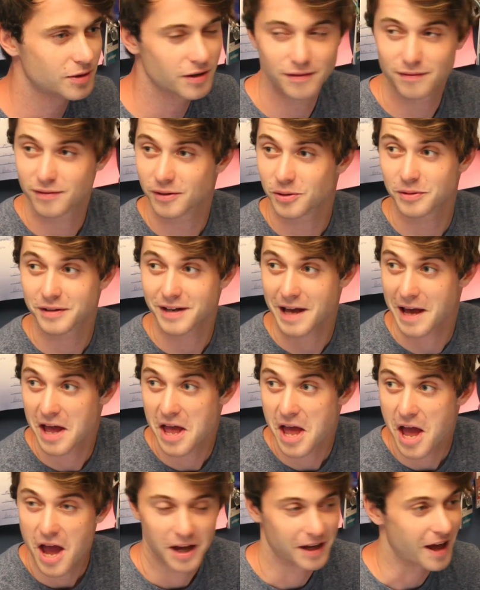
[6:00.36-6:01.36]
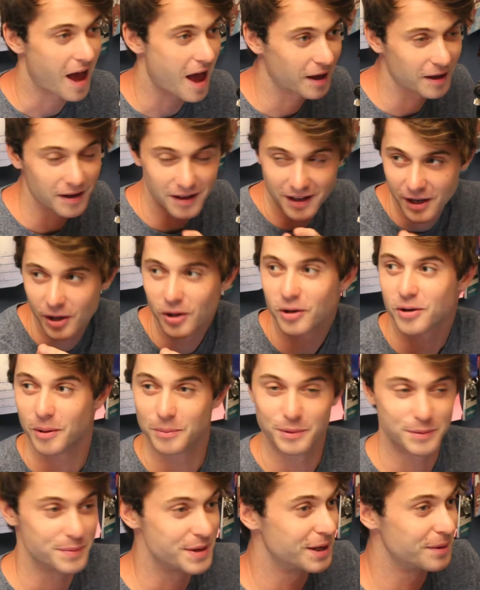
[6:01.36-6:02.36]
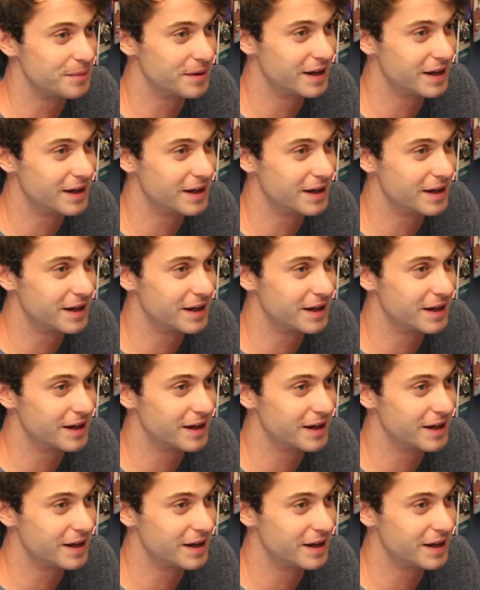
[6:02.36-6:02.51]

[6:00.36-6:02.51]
Critter fluid. It'll come to me in a